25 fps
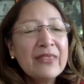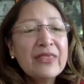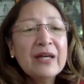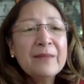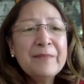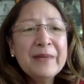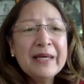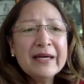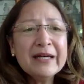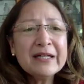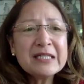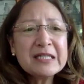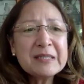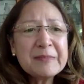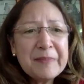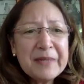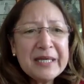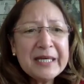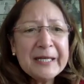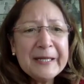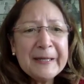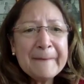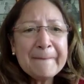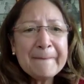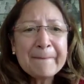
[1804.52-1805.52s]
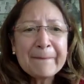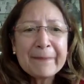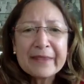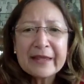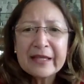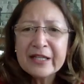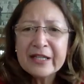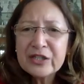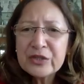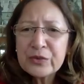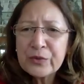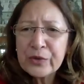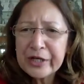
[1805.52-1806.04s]
The BSP
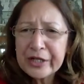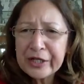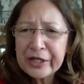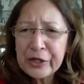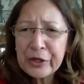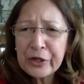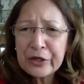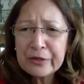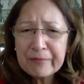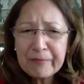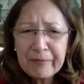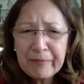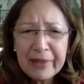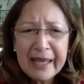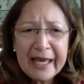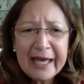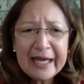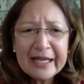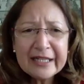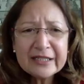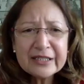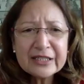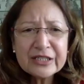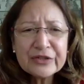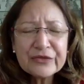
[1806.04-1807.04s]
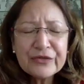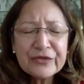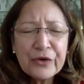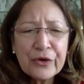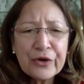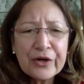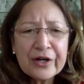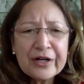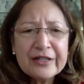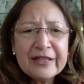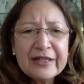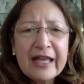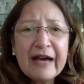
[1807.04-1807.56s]
is working on plans
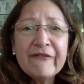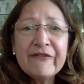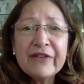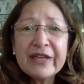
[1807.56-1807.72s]
for